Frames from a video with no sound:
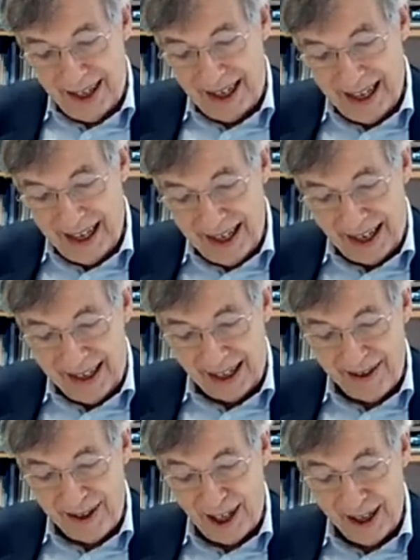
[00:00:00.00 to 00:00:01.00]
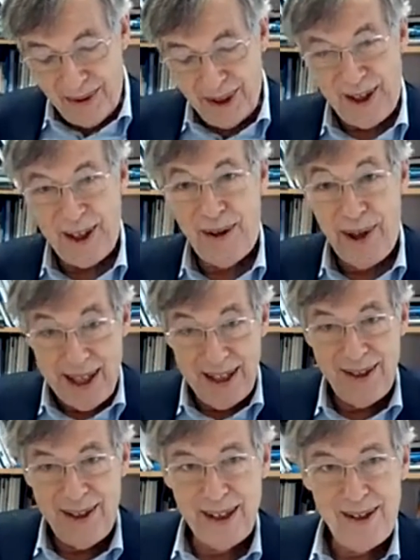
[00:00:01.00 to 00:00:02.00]
and I'll start with the
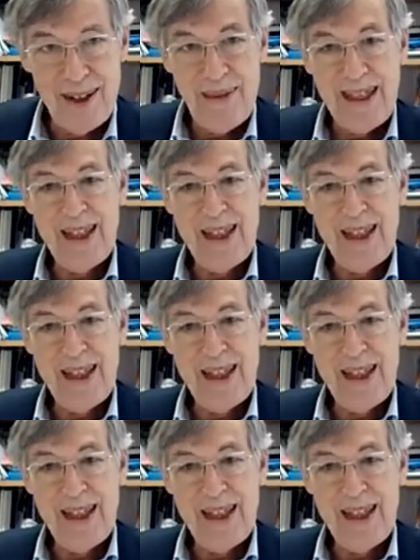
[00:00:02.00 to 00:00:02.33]
criticism,